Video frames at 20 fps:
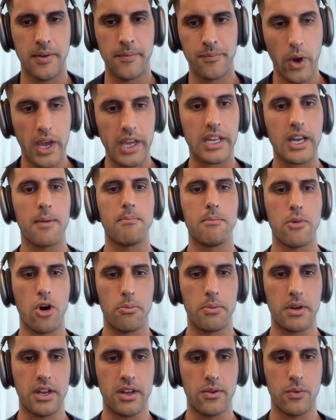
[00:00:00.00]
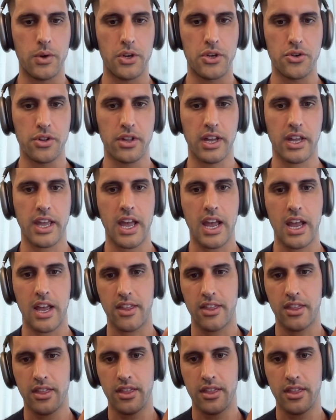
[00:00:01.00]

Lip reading: the wake up moment when you're like, hey,